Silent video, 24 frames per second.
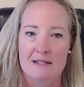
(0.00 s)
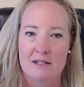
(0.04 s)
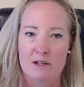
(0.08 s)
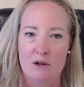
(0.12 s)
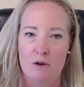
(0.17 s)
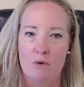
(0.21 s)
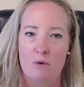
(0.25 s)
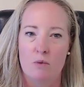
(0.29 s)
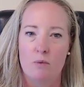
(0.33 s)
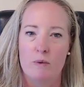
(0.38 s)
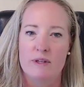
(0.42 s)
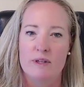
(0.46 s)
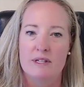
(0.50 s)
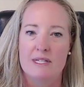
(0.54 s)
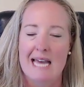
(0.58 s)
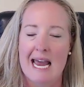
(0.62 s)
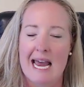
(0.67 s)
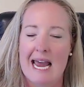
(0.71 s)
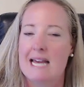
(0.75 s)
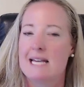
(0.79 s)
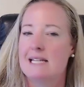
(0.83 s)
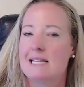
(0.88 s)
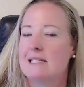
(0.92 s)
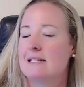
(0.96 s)
So with
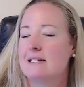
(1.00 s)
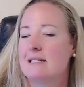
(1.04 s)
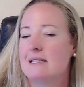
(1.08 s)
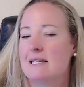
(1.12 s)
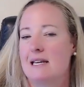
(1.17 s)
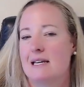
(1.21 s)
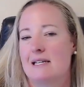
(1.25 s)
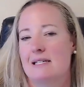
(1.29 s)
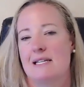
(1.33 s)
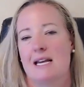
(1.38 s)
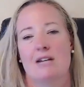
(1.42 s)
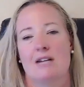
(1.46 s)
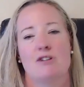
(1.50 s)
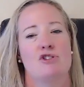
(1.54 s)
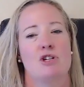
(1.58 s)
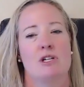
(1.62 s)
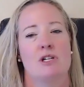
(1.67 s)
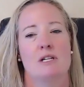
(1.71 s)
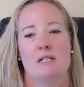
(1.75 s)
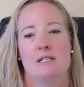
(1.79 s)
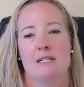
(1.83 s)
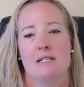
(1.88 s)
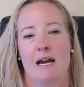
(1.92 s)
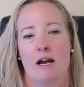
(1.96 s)
Taste, the intention
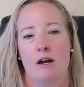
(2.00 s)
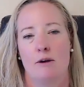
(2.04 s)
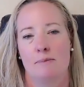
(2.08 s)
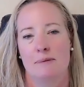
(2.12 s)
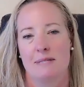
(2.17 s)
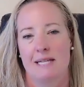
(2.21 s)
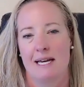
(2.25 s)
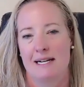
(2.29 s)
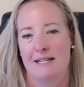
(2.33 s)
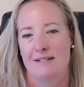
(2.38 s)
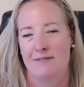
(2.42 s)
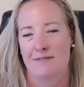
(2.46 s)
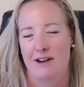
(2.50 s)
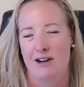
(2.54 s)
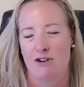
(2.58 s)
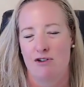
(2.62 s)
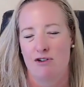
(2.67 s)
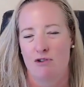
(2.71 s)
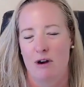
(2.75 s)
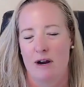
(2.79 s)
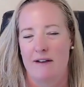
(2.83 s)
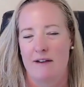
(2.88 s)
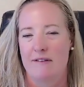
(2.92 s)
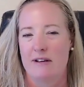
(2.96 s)
is to help satisfy your
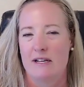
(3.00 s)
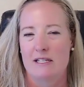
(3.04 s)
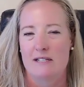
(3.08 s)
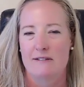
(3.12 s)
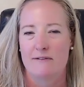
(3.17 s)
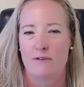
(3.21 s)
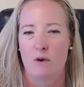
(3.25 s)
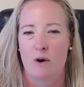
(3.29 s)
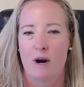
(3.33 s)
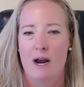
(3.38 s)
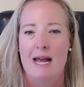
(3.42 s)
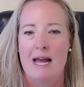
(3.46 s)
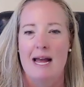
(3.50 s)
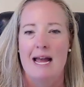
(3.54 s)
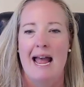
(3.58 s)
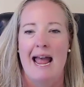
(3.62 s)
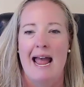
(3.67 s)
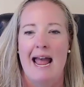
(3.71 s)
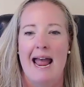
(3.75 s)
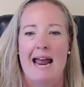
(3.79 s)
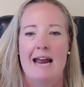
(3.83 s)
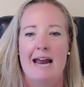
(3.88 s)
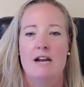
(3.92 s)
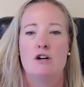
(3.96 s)
cravings for
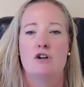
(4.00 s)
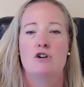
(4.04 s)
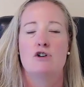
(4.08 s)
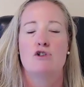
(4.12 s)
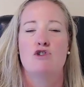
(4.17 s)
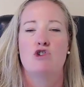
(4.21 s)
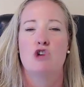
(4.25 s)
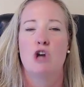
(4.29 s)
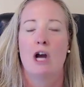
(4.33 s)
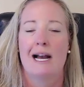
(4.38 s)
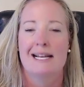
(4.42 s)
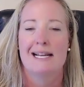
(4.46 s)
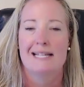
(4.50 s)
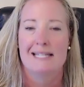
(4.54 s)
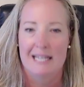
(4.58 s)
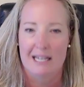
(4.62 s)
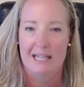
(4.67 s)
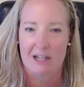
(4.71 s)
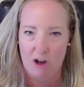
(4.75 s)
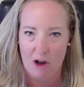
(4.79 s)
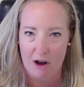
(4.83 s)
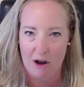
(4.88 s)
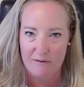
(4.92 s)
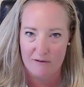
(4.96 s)
energizing
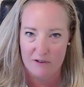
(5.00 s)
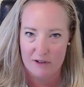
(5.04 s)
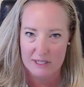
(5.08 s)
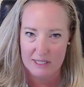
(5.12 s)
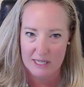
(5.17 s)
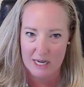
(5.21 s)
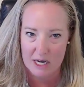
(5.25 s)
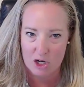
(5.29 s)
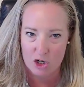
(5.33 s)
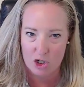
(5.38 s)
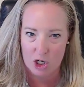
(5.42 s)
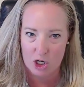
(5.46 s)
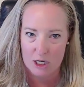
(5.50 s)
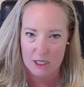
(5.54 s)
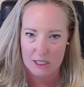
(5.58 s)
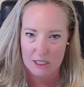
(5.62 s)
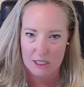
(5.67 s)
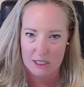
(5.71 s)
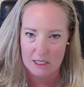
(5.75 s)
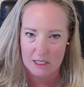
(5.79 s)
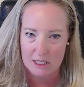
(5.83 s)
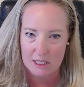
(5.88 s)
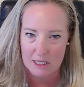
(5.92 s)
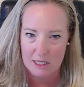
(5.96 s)

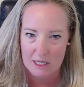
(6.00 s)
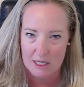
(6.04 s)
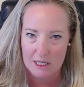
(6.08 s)
conversations,